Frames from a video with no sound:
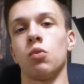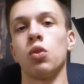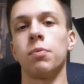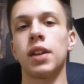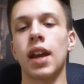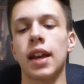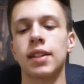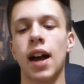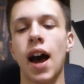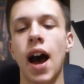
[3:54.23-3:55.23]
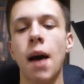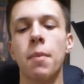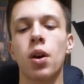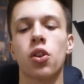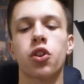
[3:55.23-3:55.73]
will be a
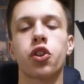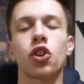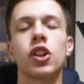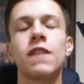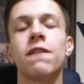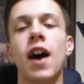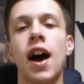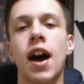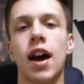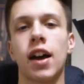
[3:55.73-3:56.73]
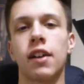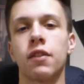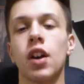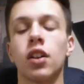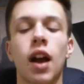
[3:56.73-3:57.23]
top 35.
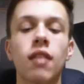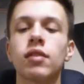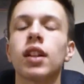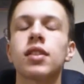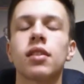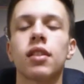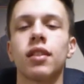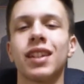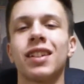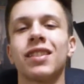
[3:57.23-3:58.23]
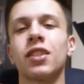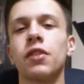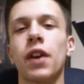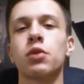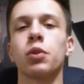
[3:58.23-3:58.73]

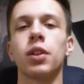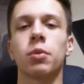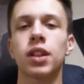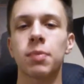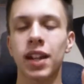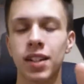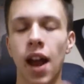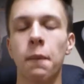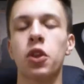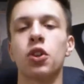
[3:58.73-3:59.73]
35 is a weird number. Let's make it top